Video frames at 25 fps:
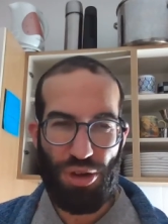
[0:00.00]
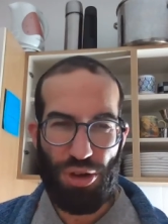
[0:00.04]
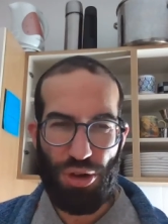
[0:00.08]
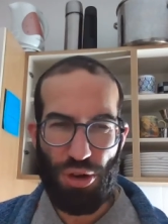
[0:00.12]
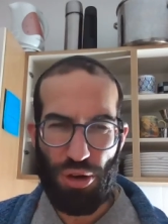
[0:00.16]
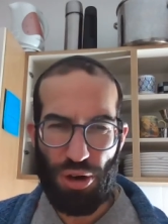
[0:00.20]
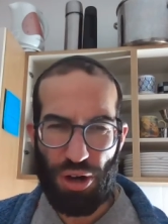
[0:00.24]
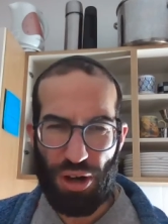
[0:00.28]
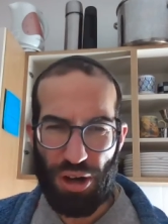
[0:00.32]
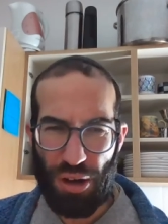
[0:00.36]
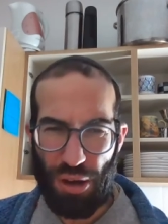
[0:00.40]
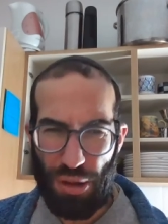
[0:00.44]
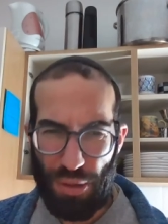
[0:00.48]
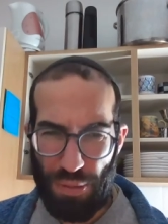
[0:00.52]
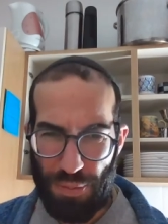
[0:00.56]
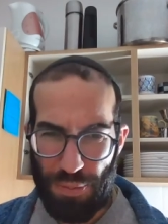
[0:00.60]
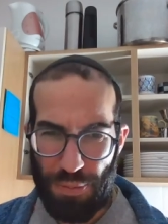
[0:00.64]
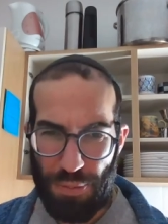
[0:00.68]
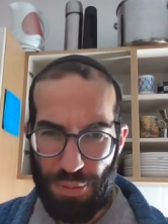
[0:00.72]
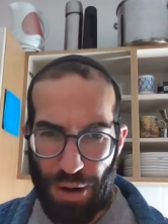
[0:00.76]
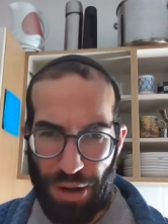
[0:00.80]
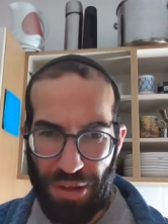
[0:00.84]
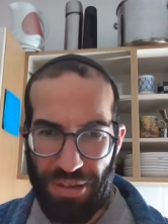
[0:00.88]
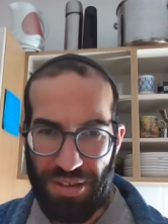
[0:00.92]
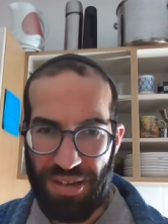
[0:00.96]
you're
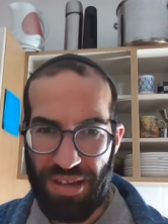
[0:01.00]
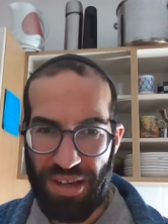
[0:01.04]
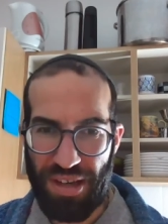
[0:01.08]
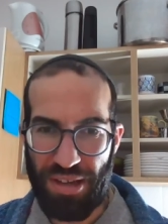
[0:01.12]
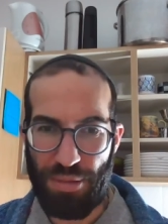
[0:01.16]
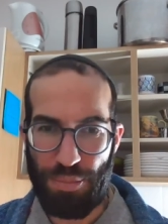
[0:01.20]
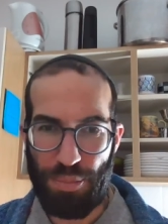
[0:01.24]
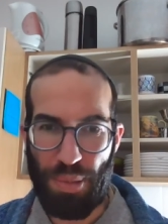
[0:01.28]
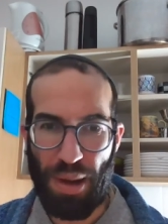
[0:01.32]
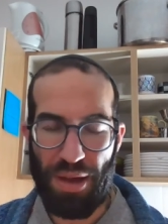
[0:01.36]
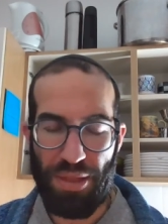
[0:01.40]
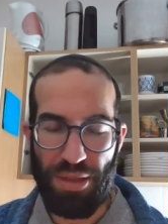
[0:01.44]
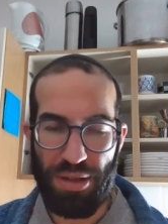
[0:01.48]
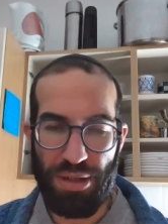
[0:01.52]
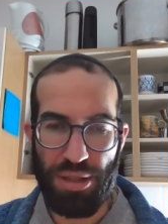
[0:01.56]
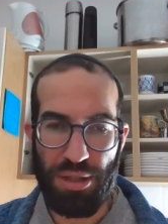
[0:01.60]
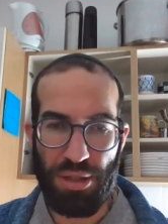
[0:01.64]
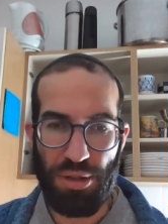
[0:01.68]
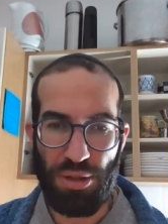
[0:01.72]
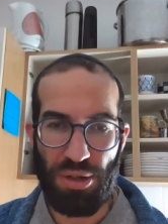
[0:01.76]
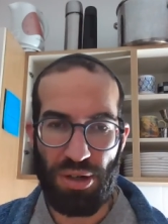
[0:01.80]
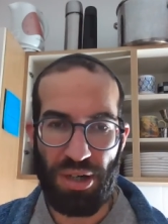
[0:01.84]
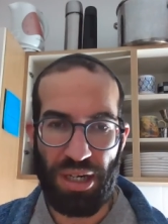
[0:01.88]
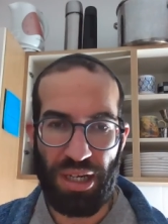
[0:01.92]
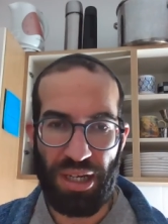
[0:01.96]
confronted by the
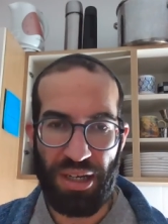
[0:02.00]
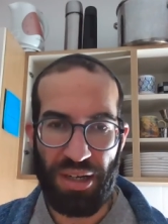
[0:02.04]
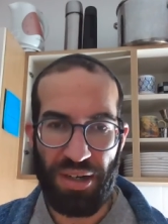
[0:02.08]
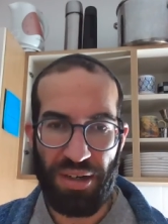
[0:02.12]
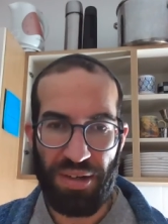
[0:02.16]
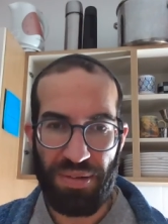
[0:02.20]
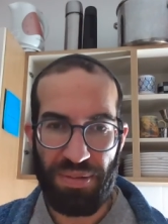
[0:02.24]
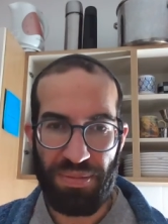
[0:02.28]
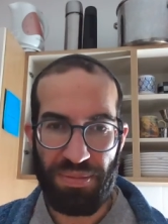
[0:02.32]
story.